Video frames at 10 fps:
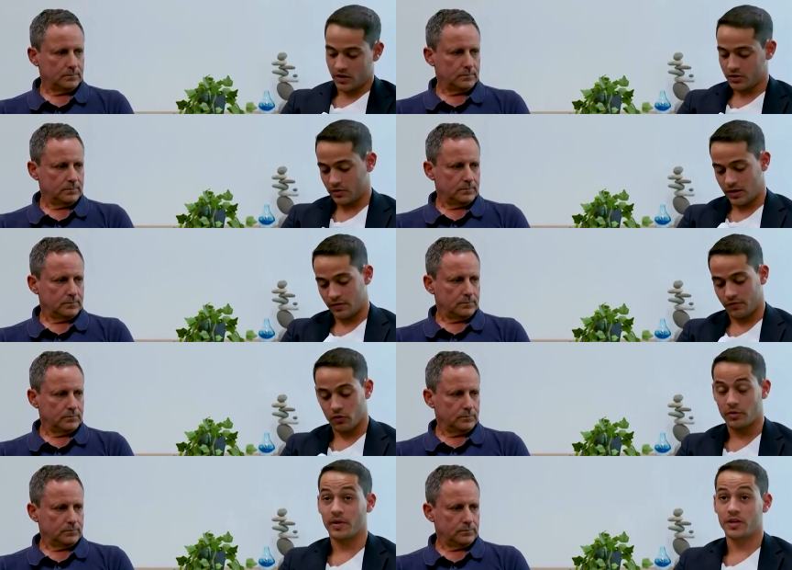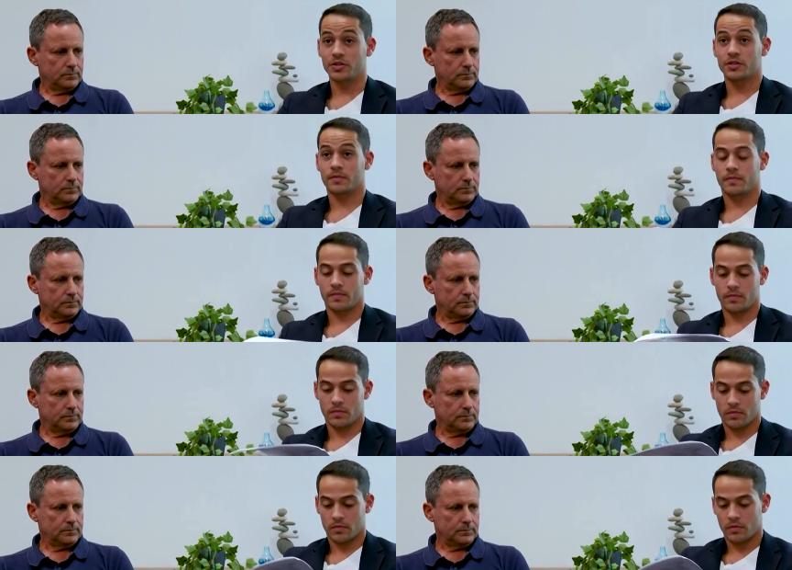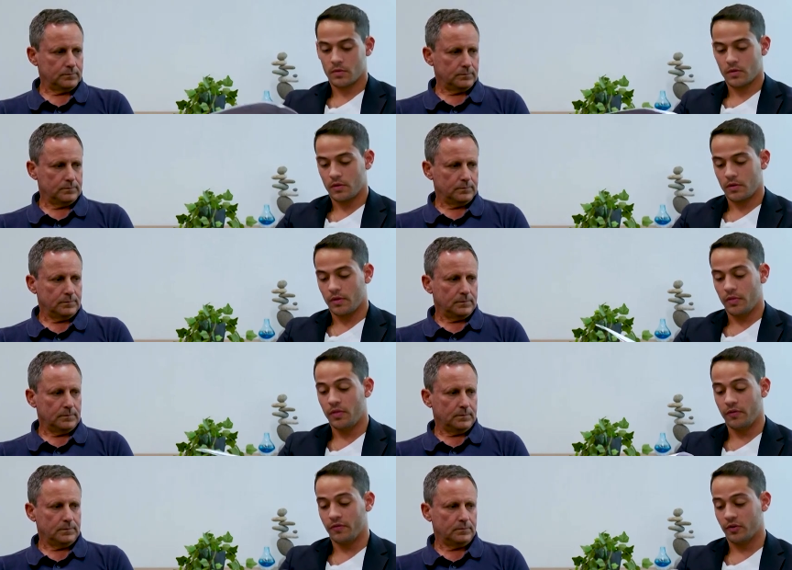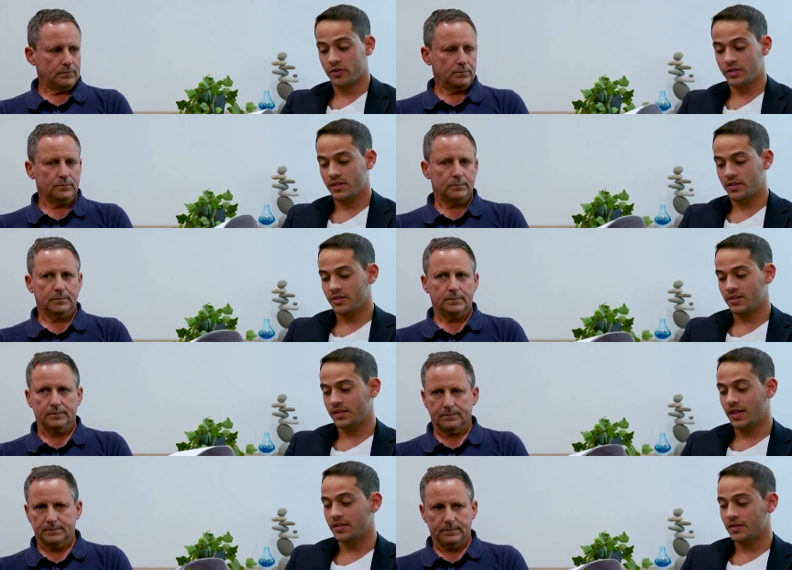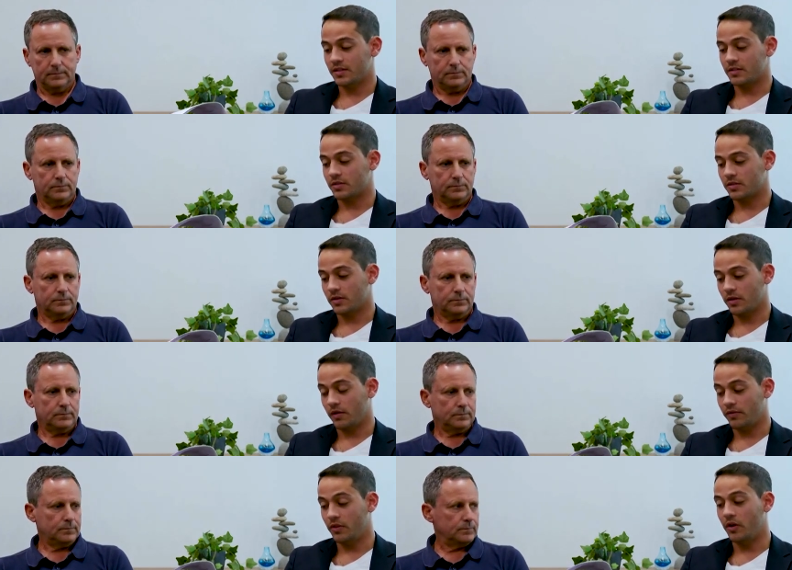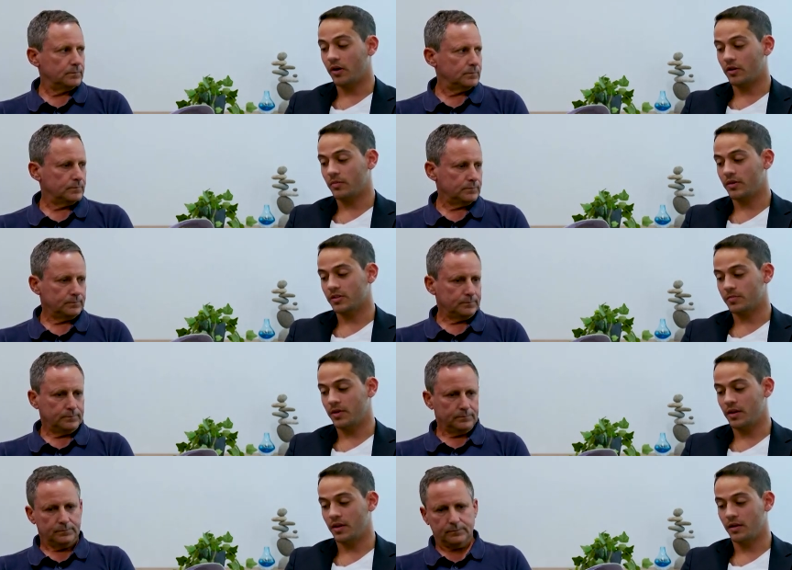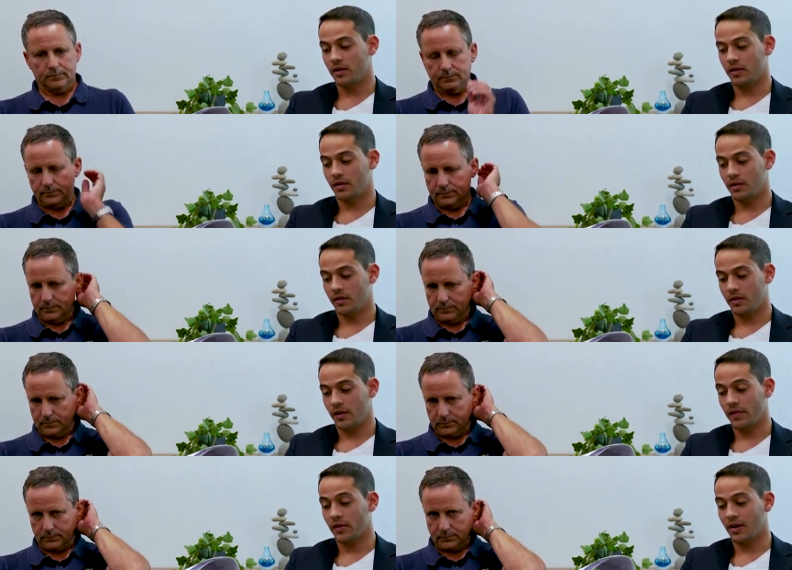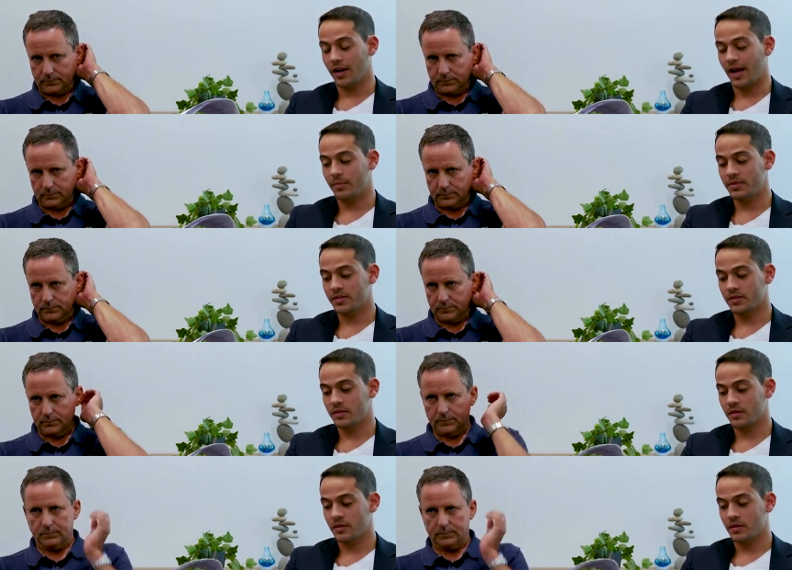Speaker 1: It's around 40 pages. The first sentence of the document speaking in the collapse